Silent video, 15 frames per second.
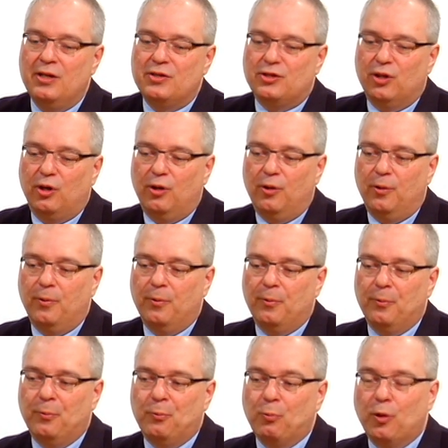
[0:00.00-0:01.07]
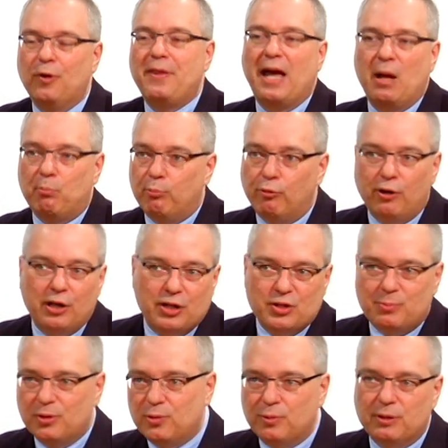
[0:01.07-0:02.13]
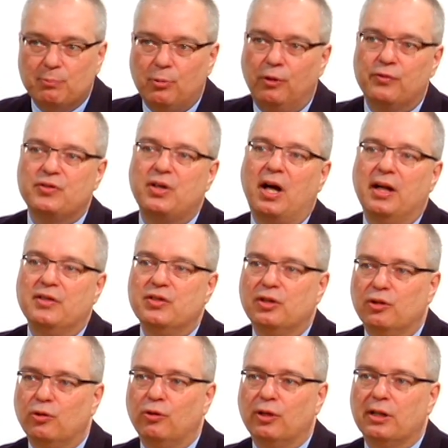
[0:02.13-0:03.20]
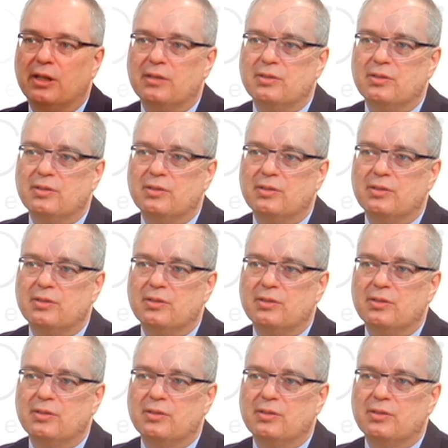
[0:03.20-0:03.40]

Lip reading: So we're that bridge between both sides in an organization.